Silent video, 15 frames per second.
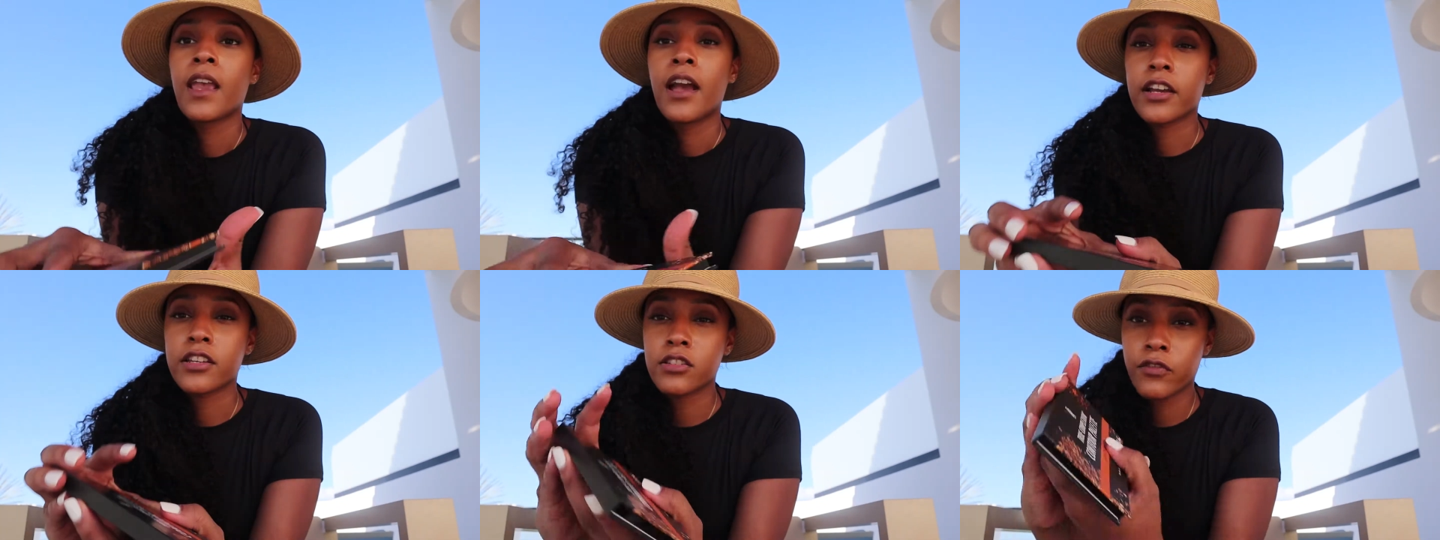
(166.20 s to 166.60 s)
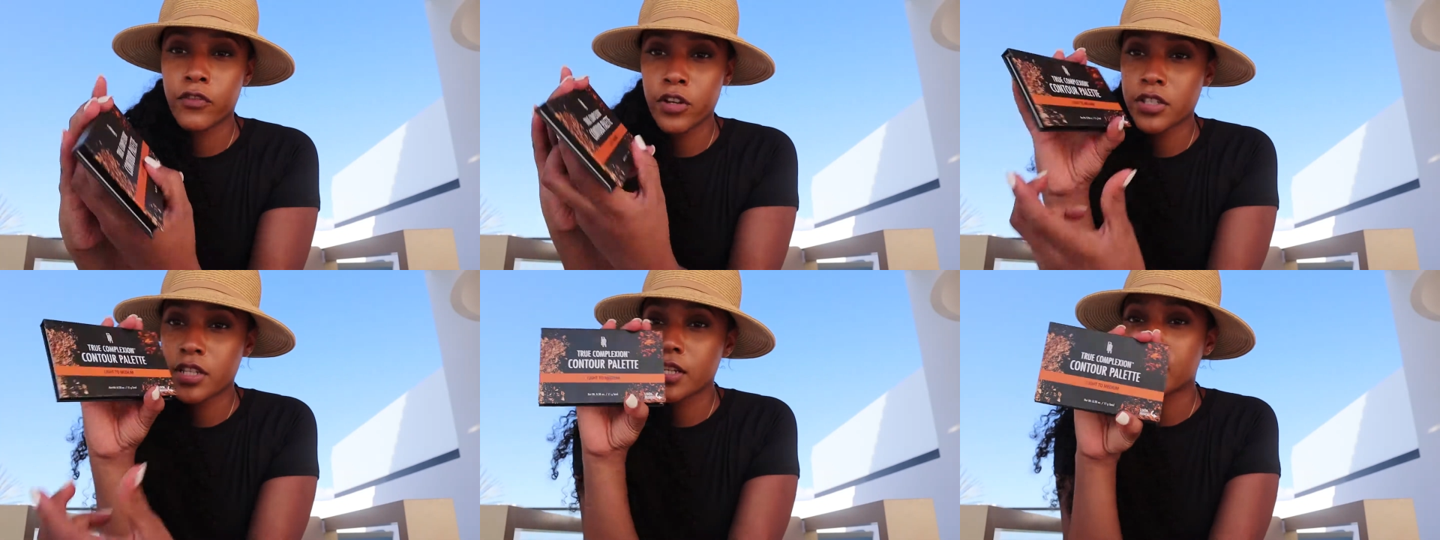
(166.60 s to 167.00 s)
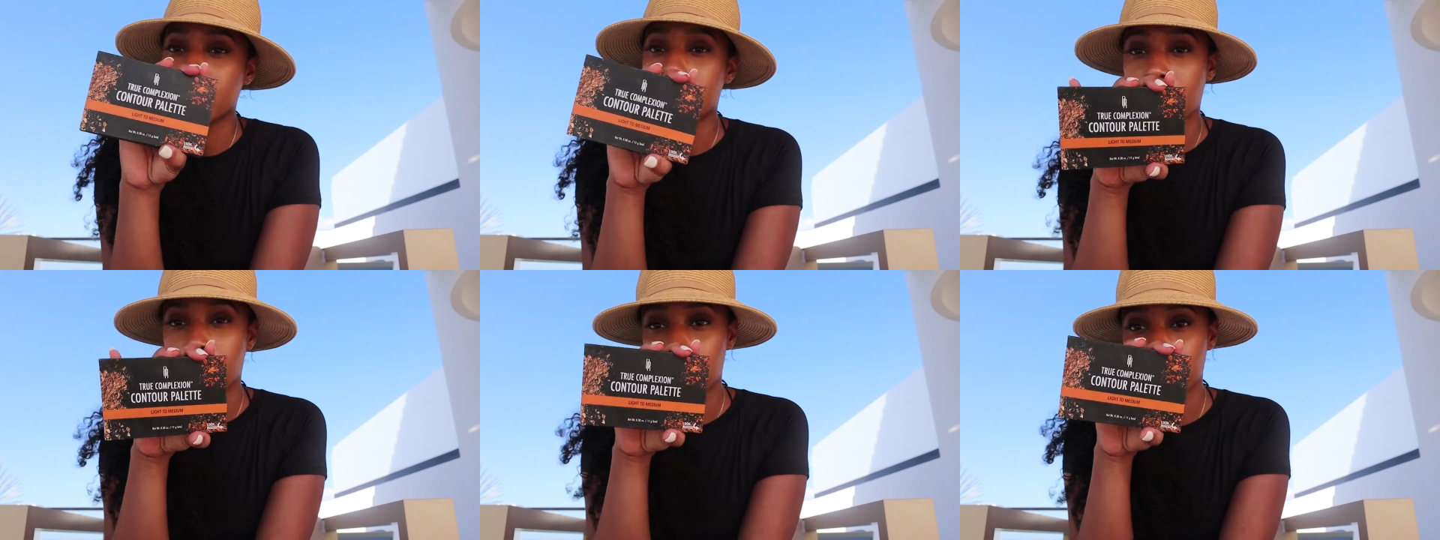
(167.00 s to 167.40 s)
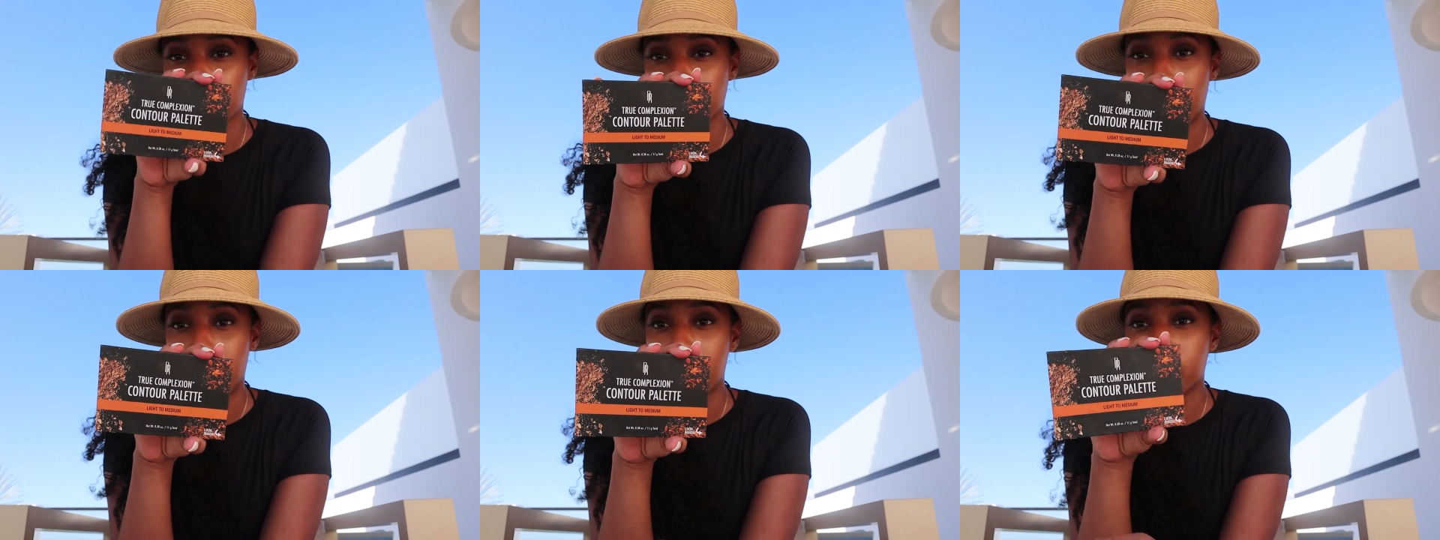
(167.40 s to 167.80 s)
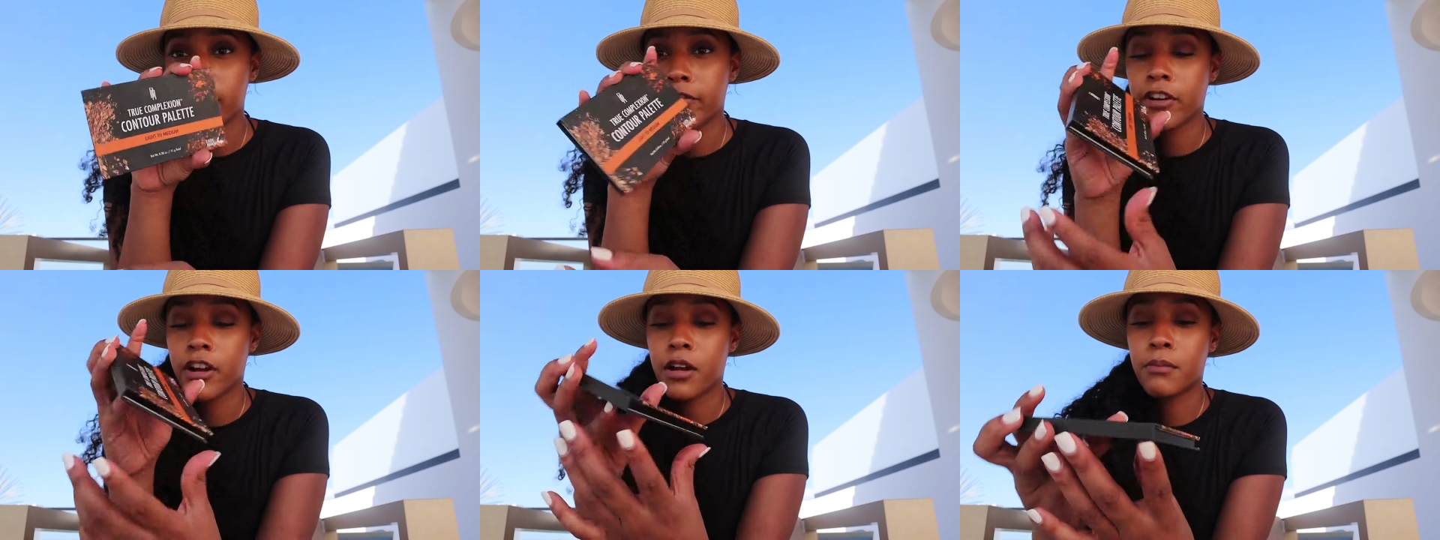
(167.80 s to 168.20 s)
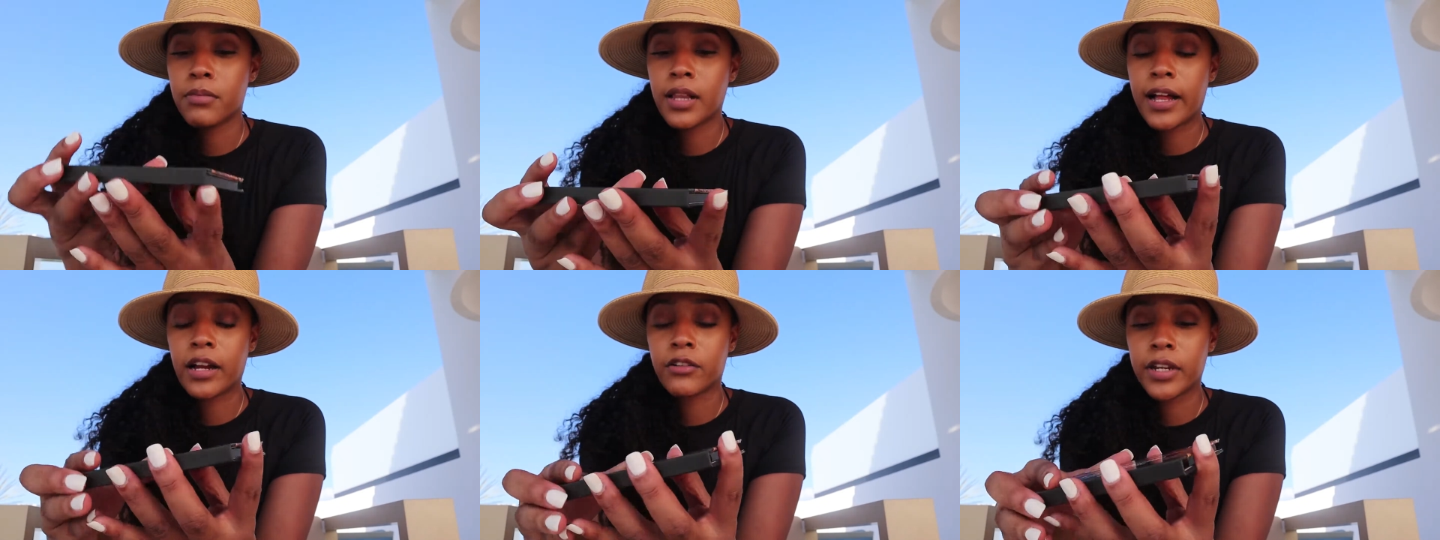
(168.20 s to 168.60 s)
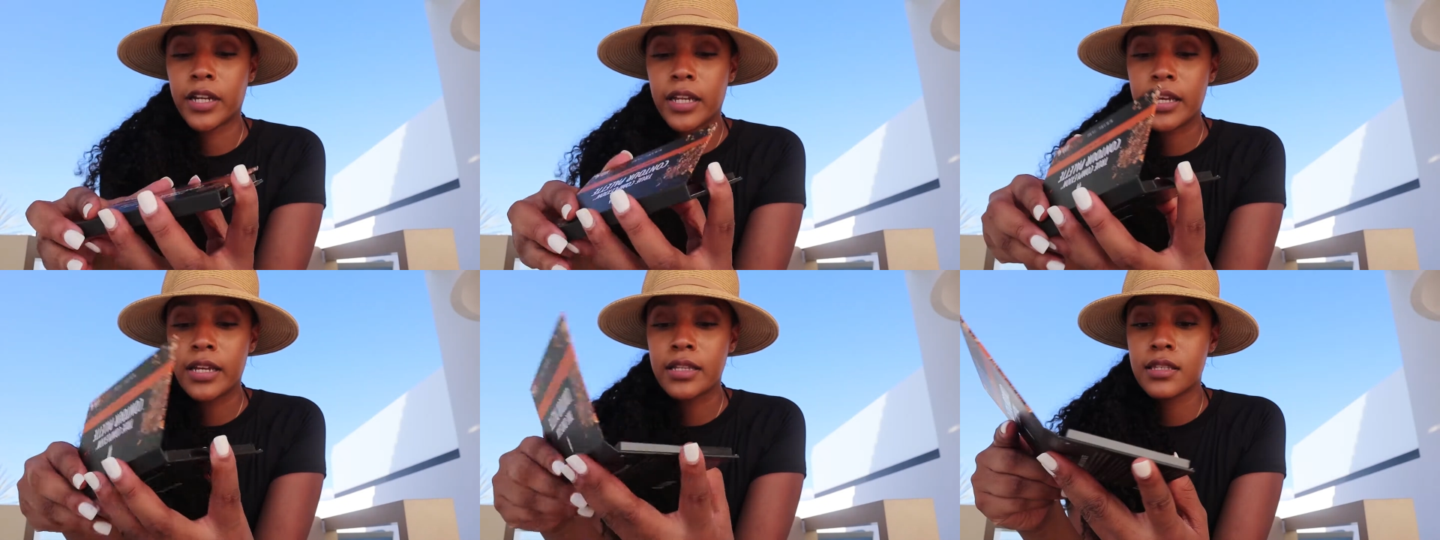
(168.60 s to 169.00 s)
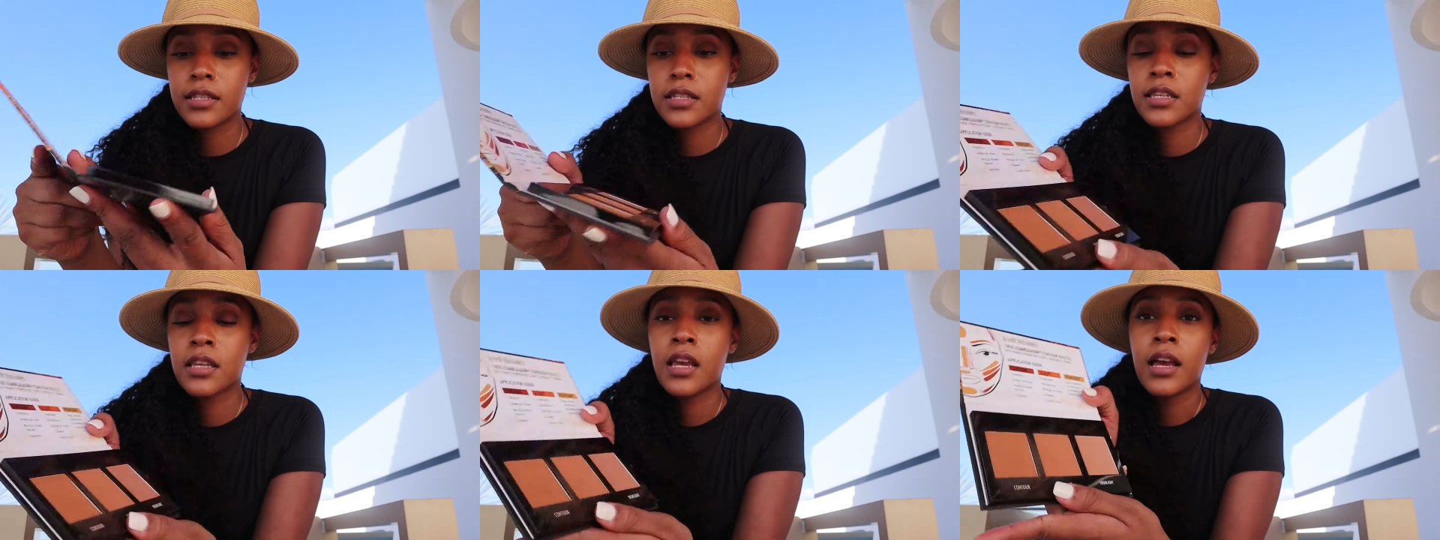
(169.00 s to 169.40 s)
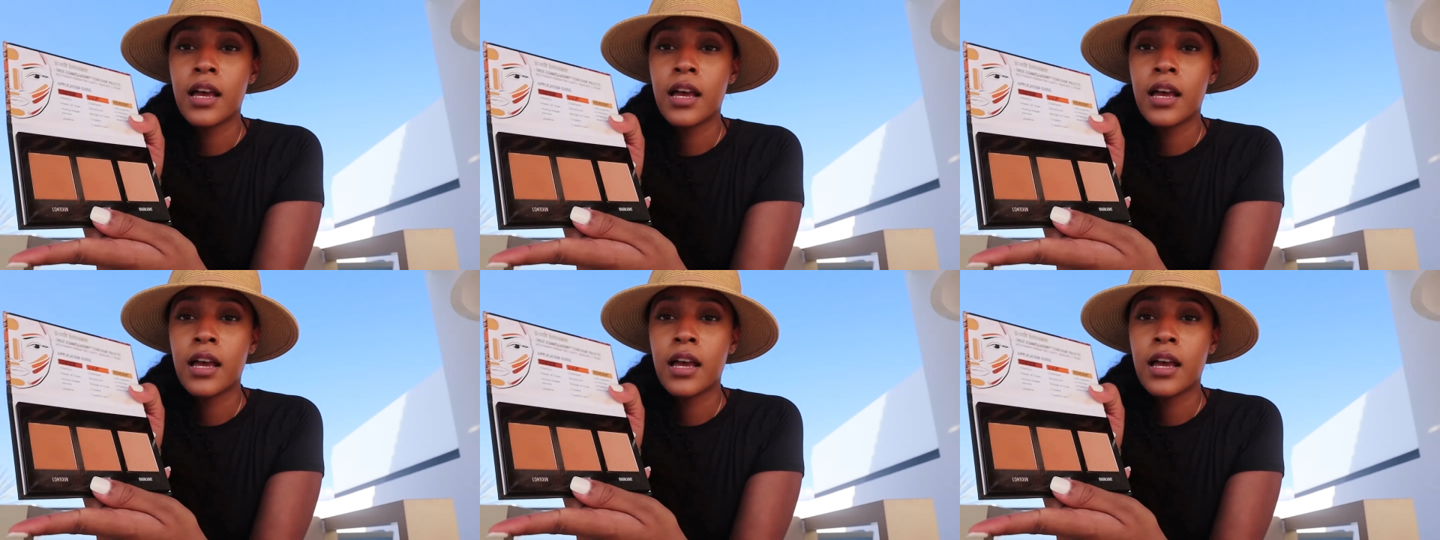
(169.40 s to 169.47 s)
Okay, so first is this contour palette from Black Radiance.